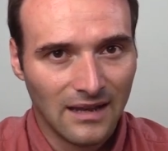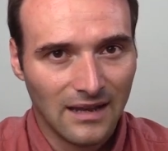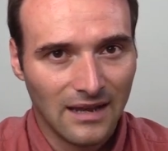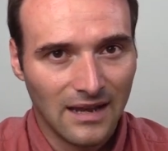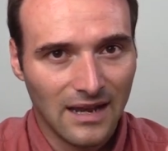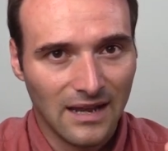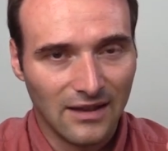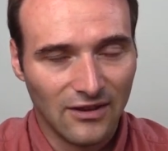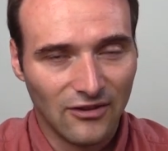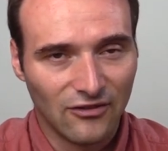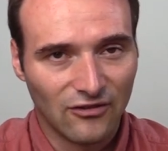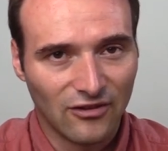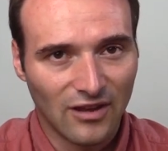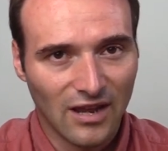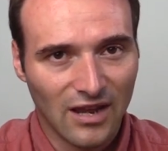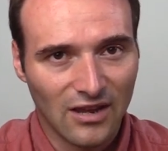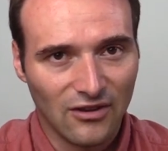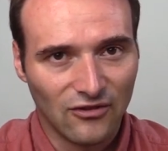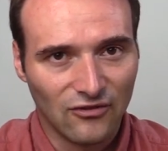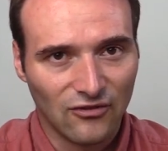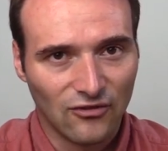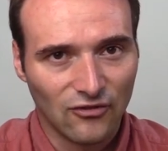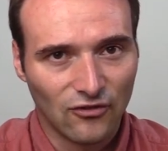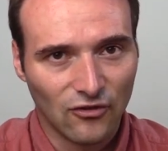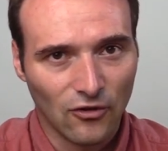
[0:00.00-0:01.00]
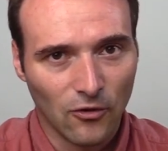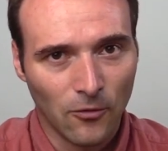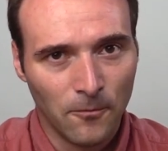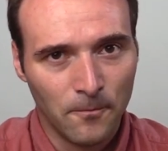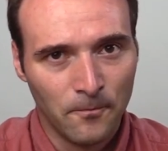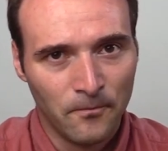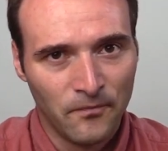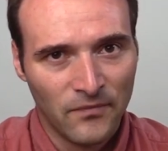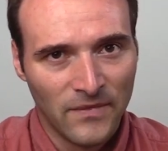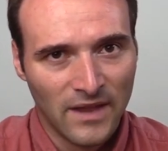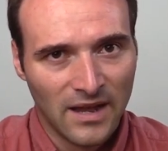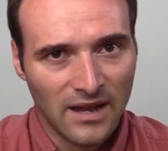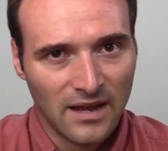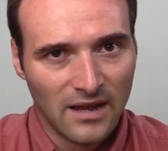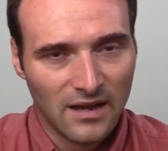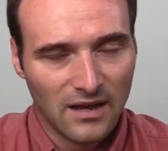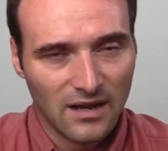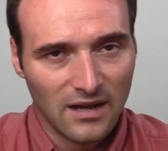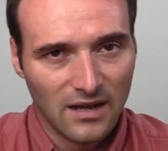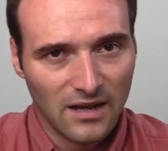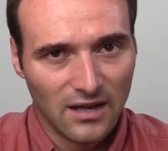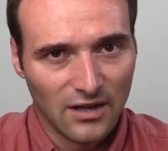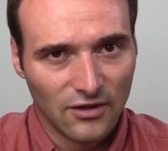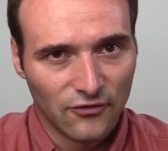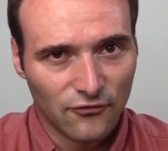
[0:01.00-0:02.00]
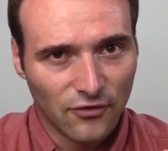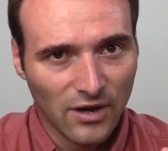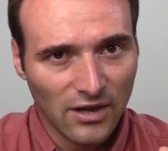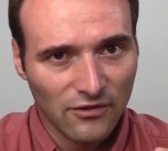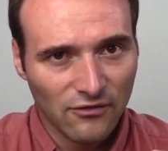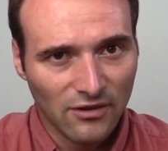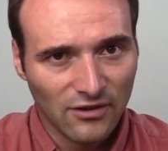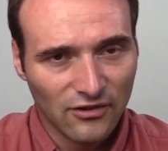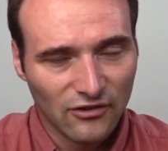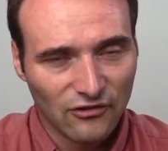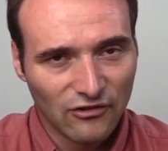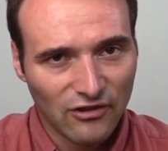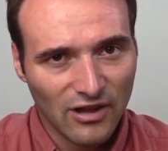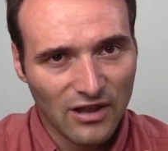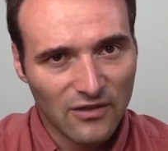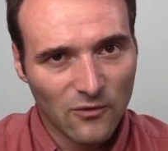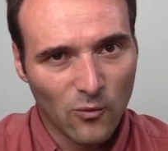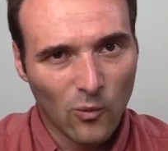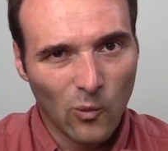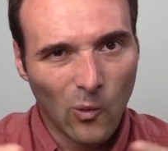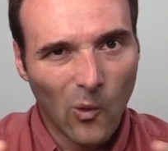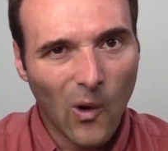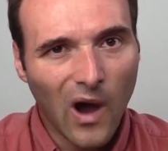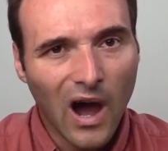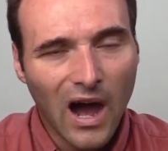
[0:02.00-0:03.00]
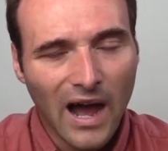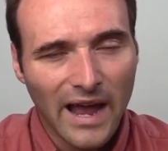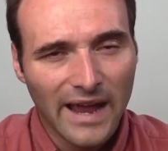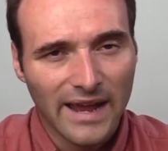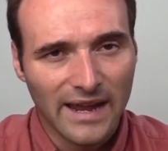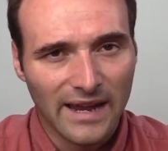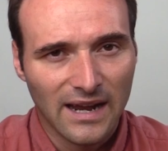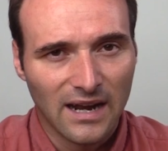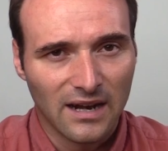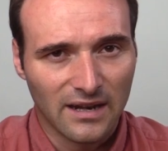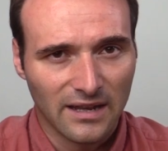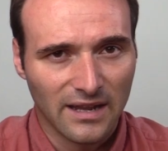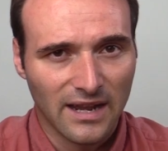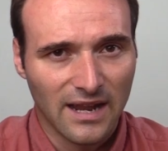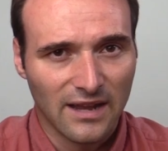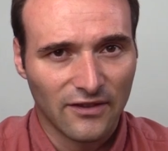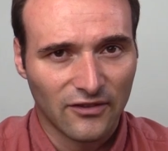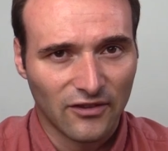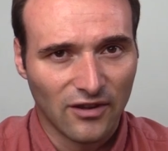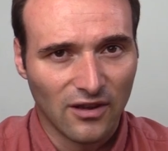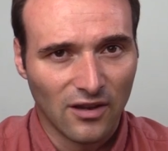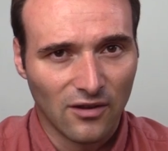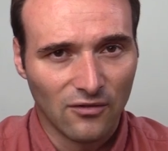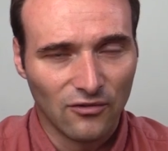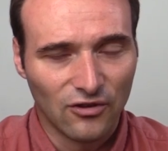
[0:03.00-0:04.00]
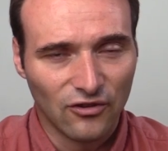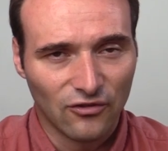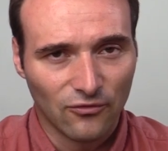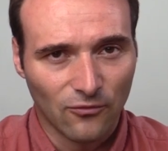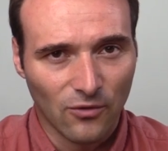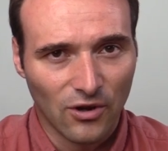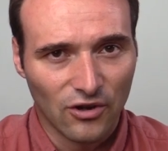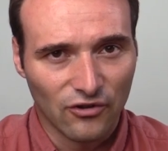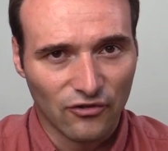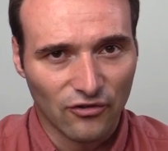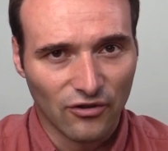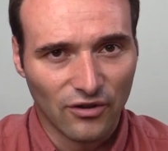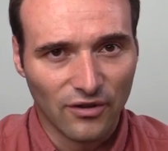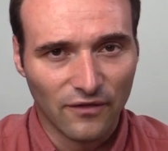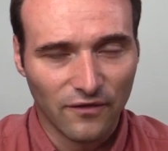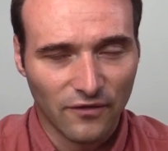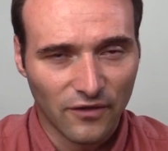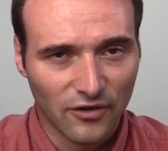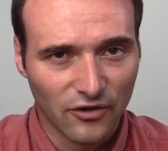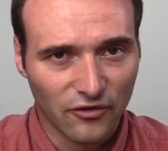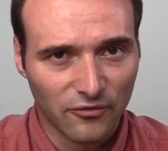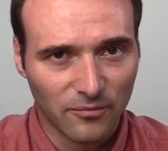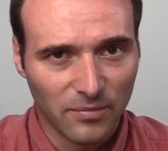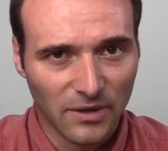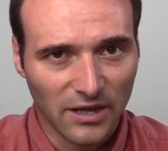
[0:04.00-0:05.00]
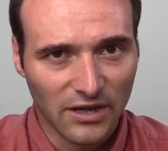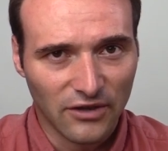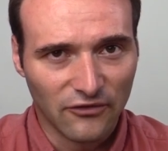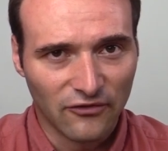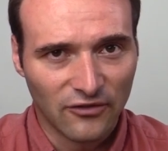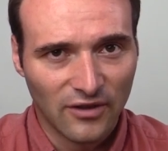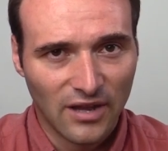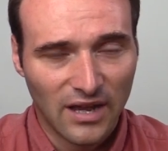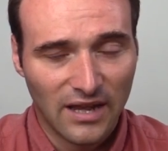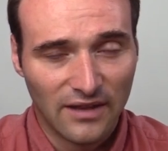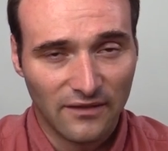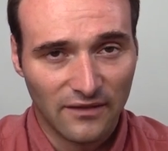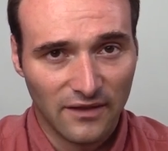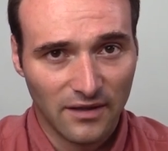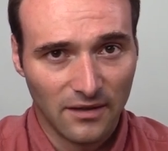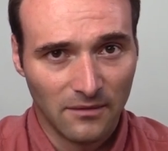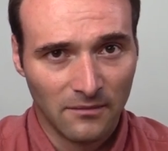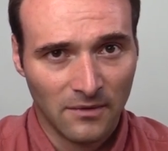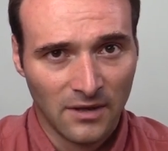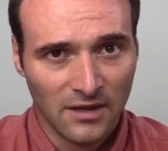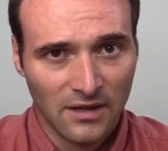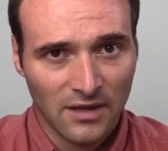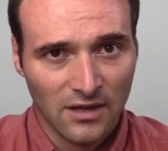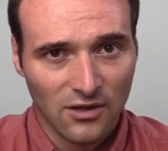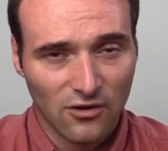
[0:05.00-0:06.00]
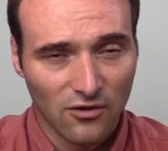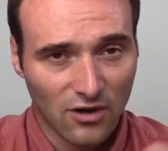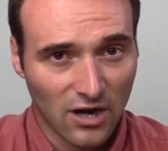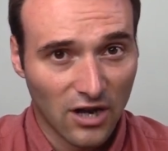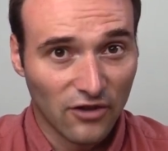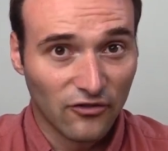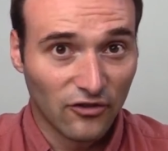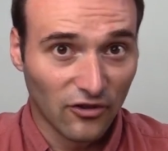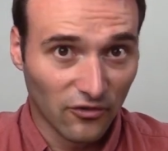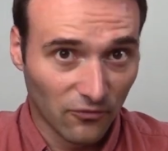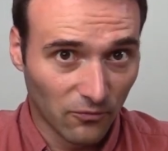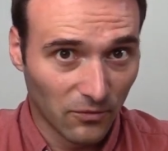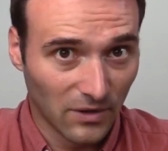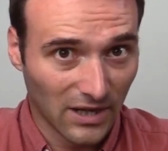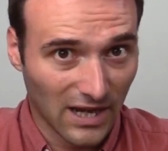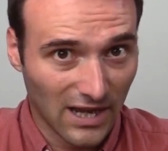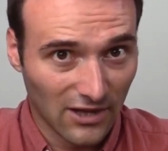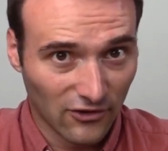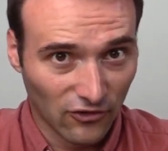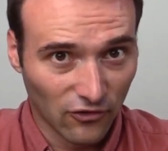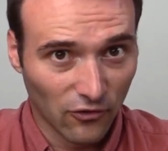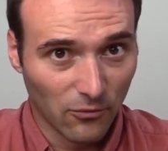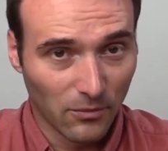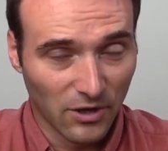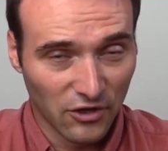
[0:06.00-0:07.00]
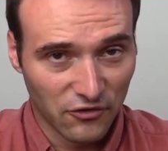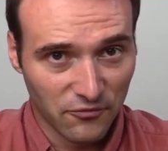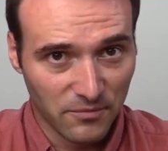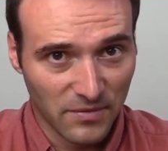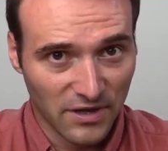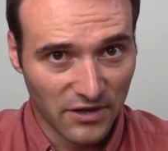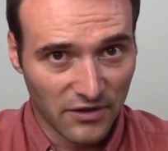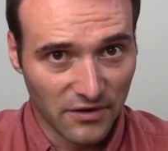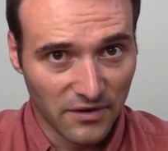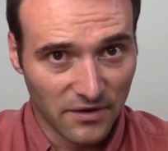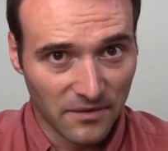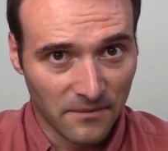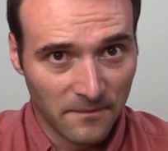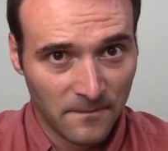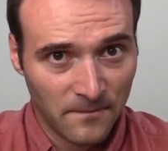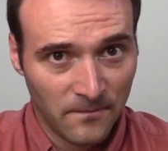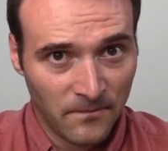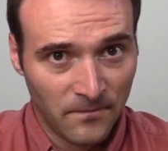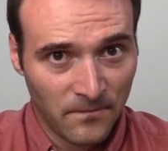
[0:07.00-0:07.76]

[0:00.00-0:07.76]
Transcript: In this case, so uh, try to understand why are they asking you this question in the first place, and uh, your answers will get so much better